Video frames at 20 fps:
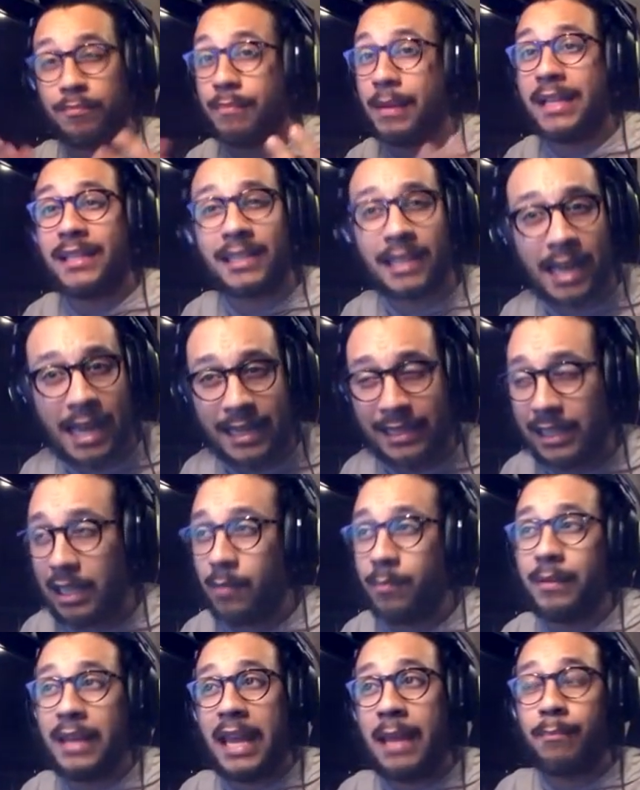best class
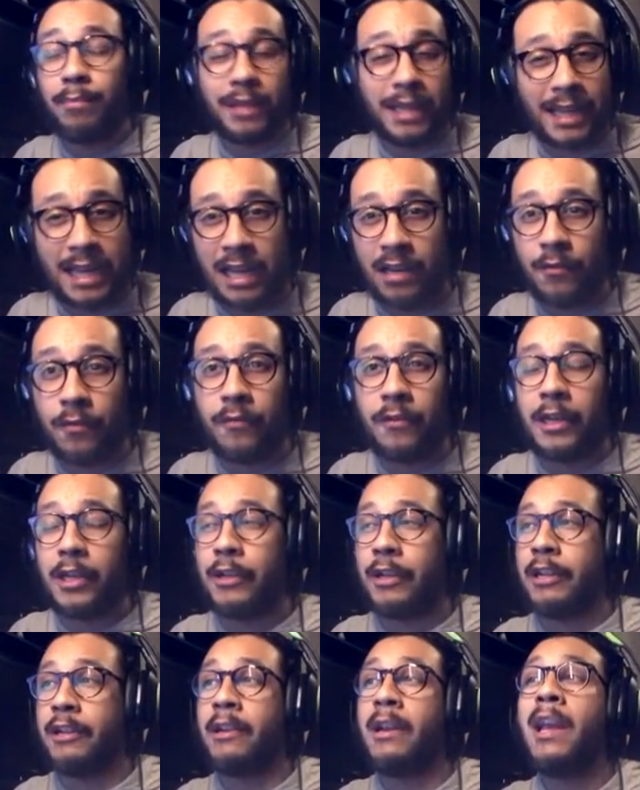setup gameplay kind of a video
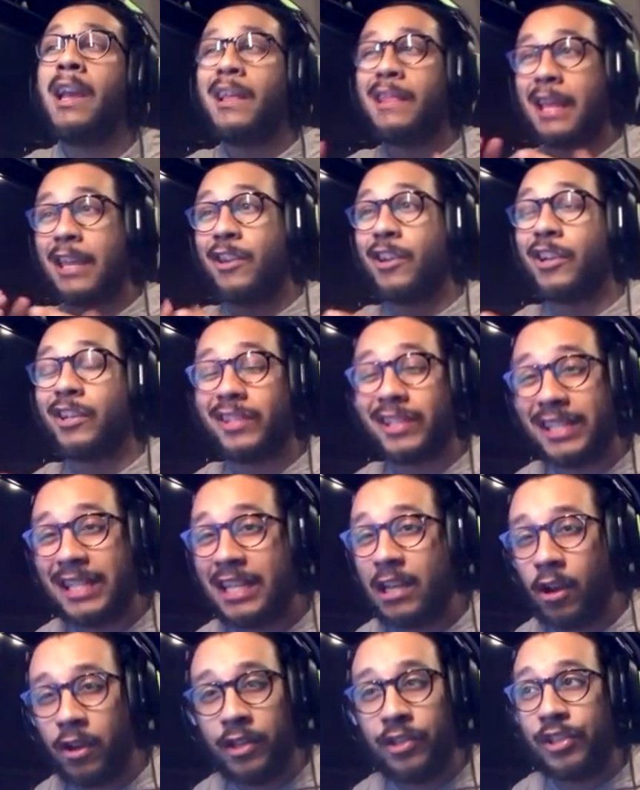here that you're going to
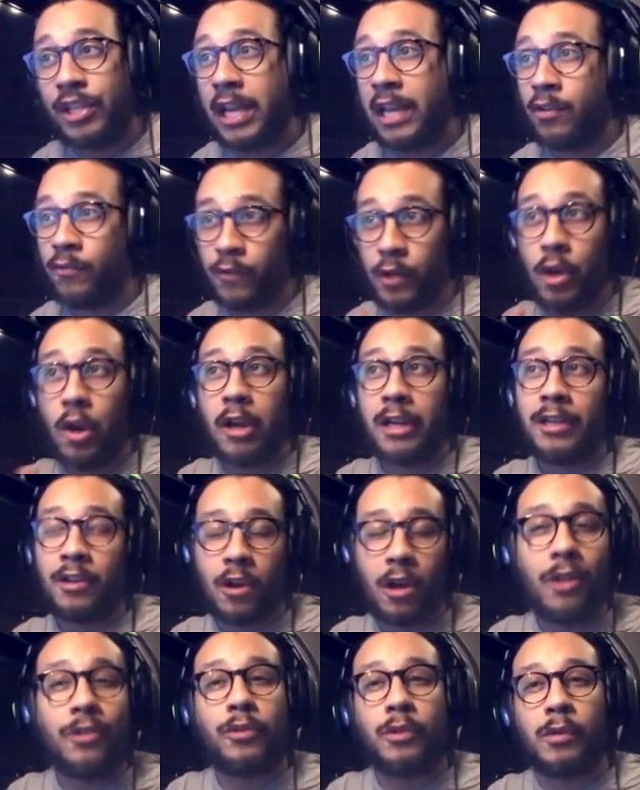see on the channel regarding
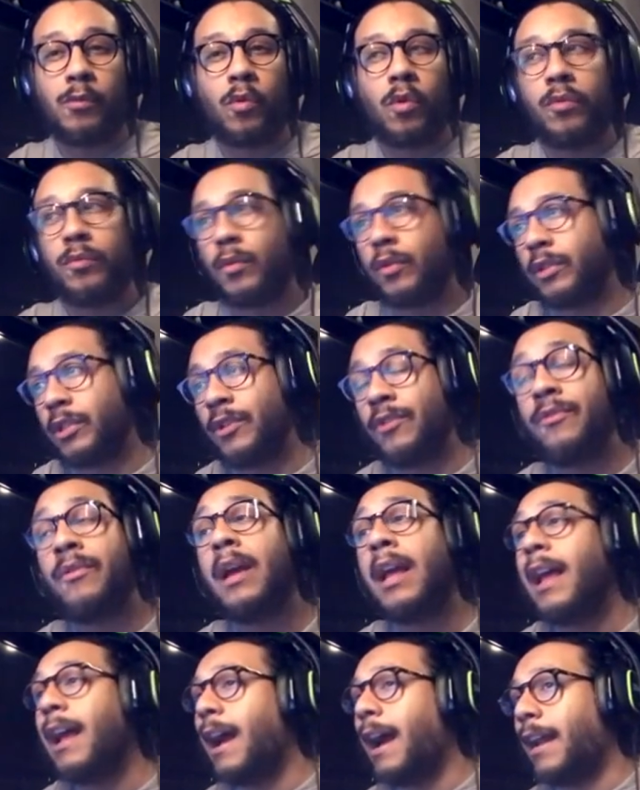Call of Duty World War II.
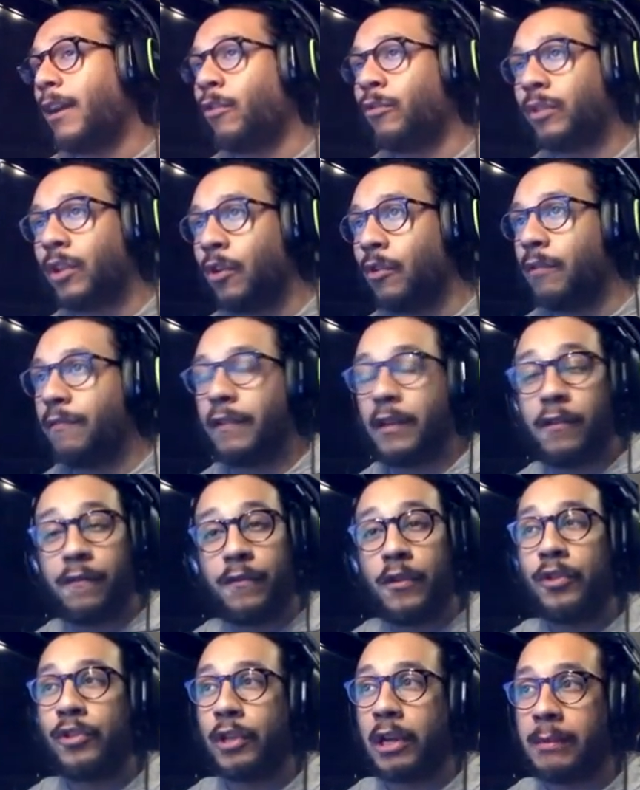I don't know if in the
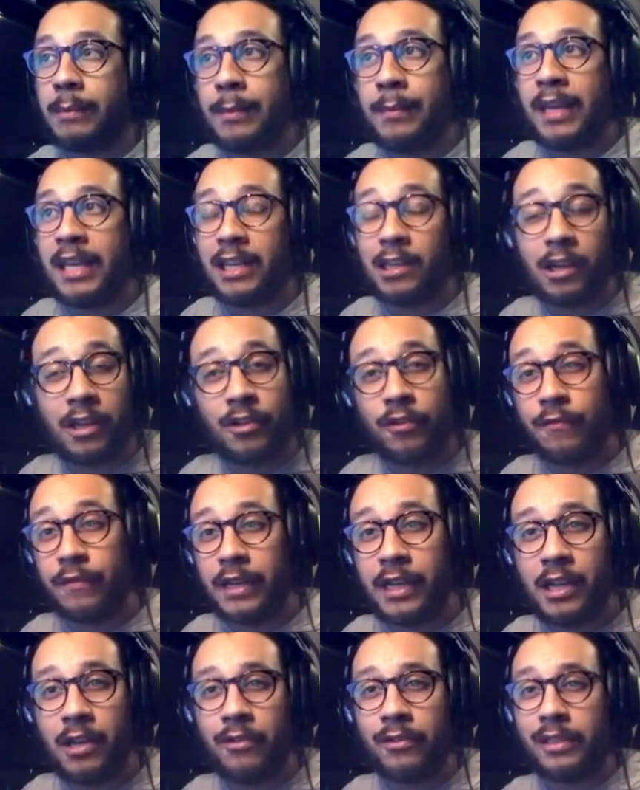future I'll be making other
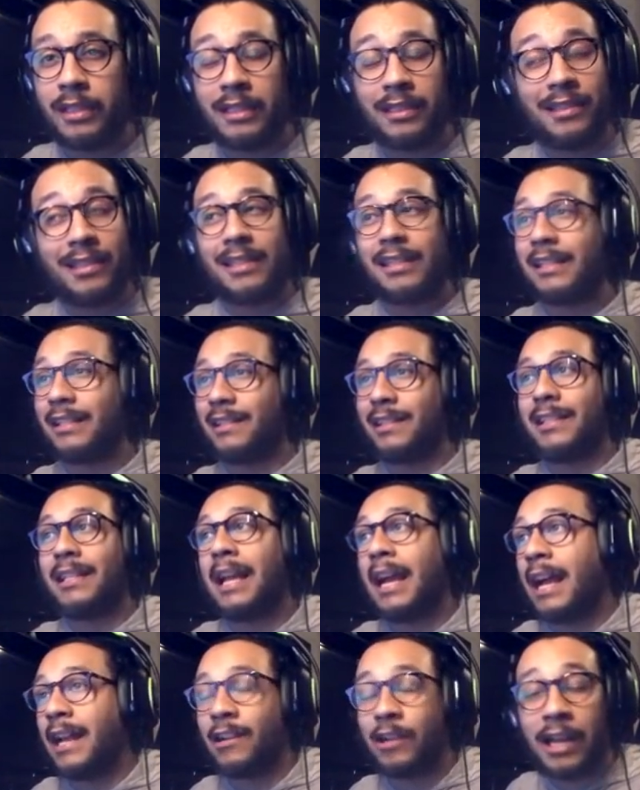videos.
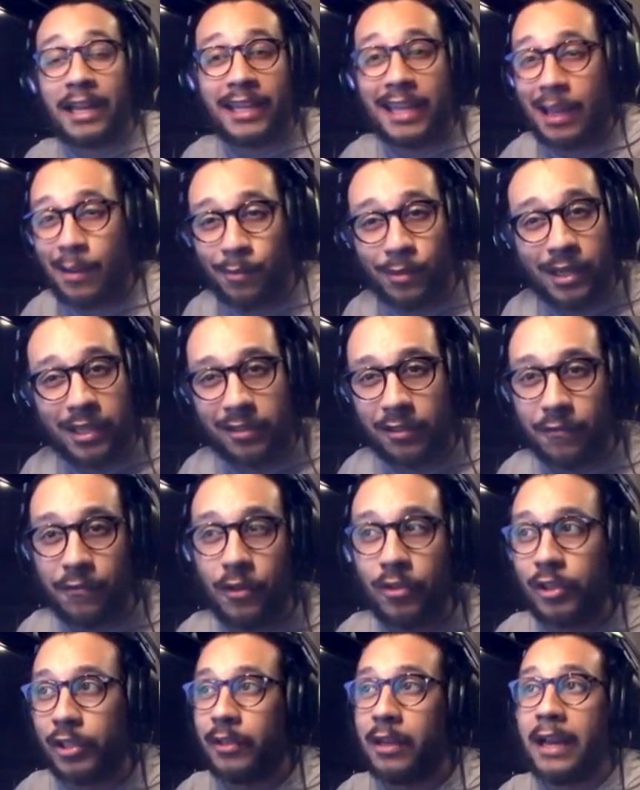I can't predict the
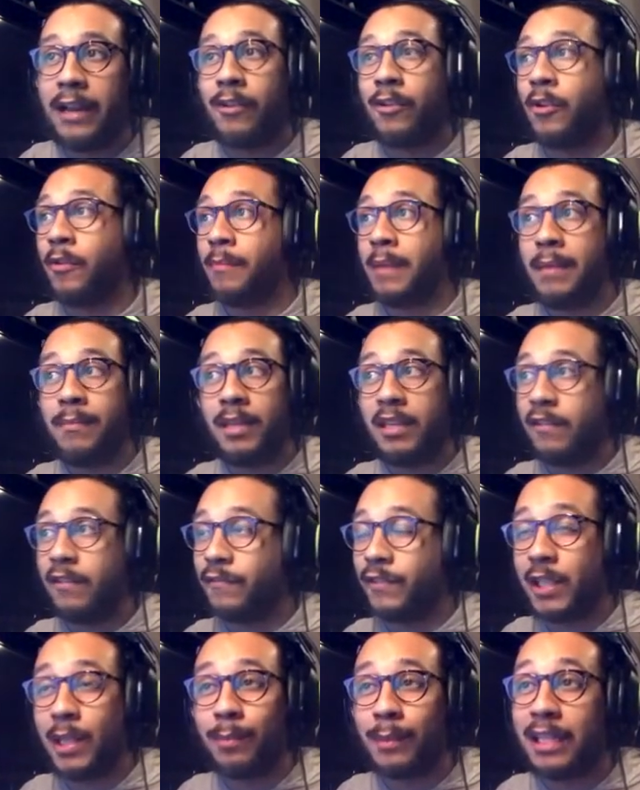future. I don't know. Maybe if
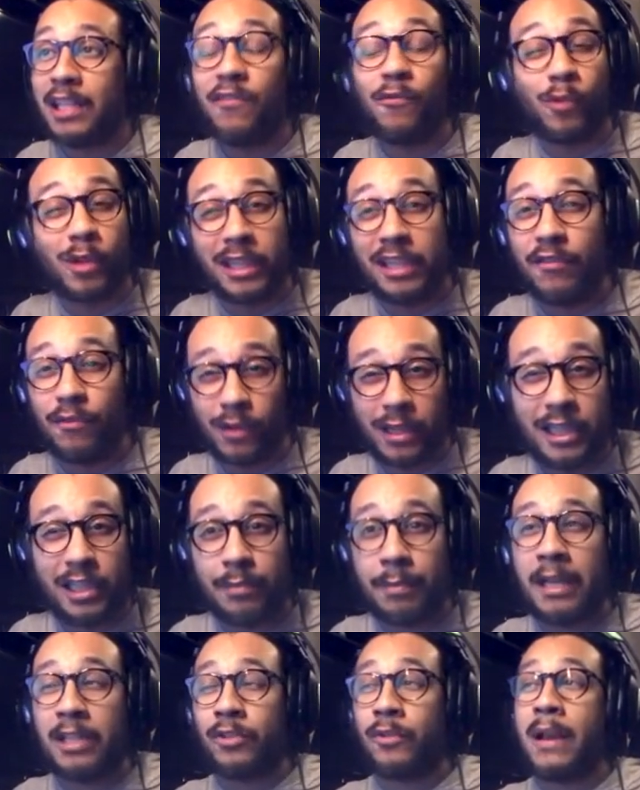something really, really
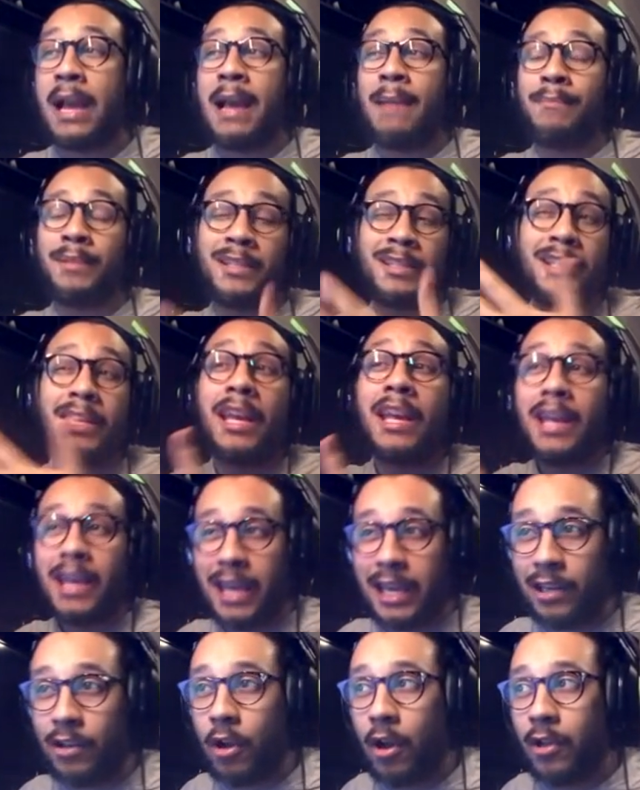special happens
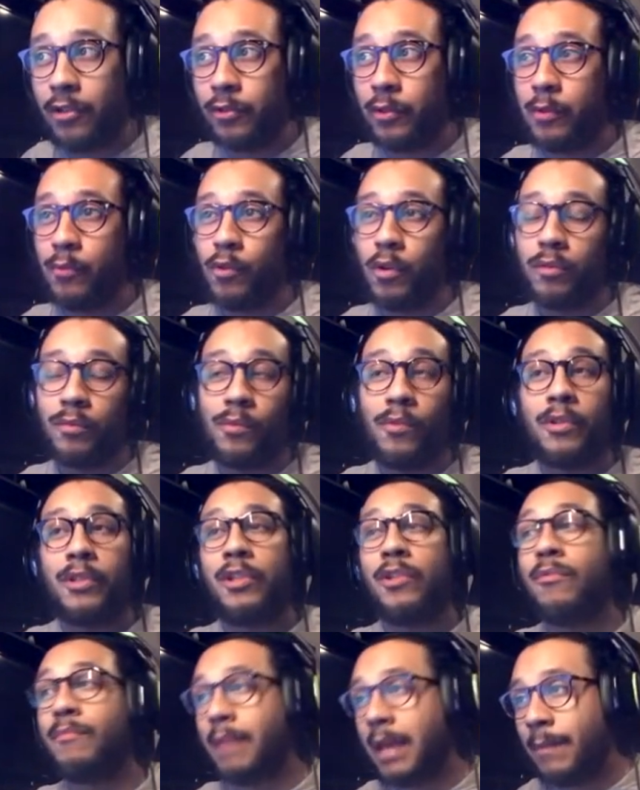in Call of Duty World War
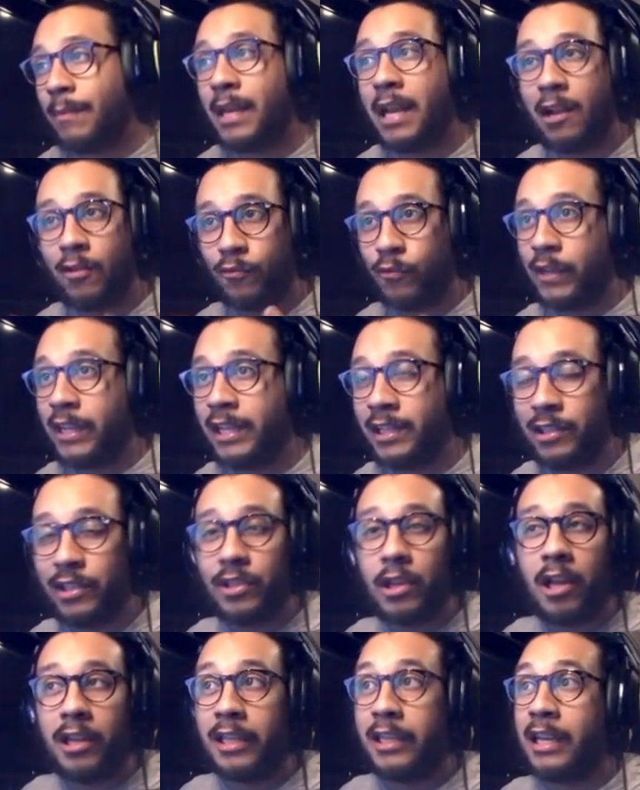II, maybe I'll
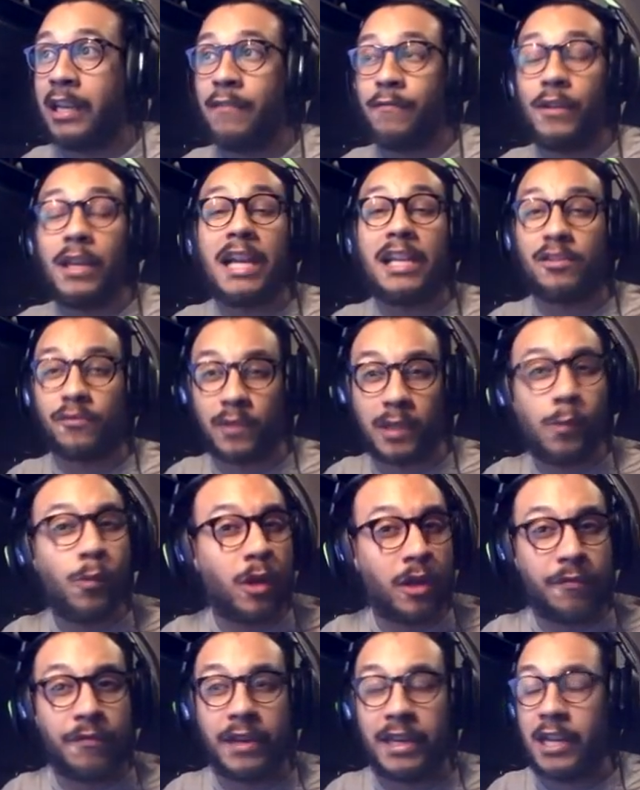reinstall it. And if you guys really
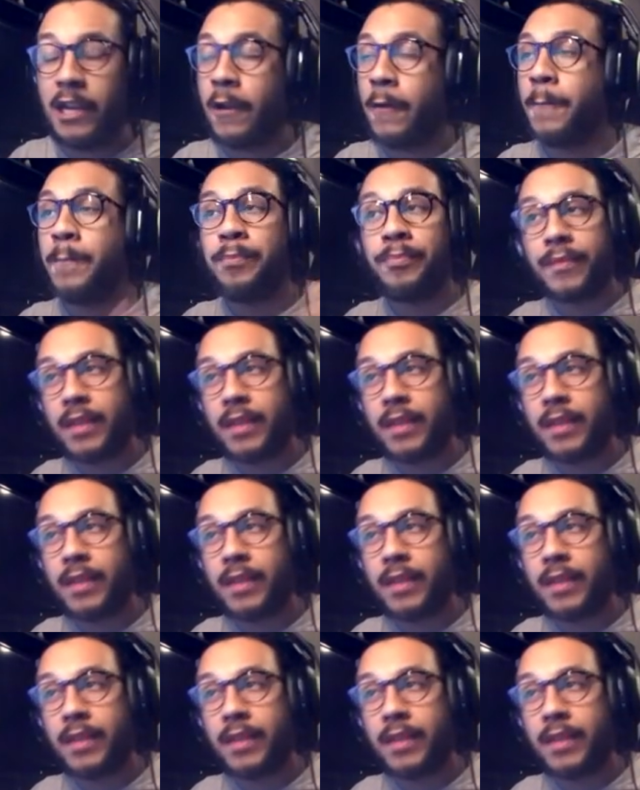want a video,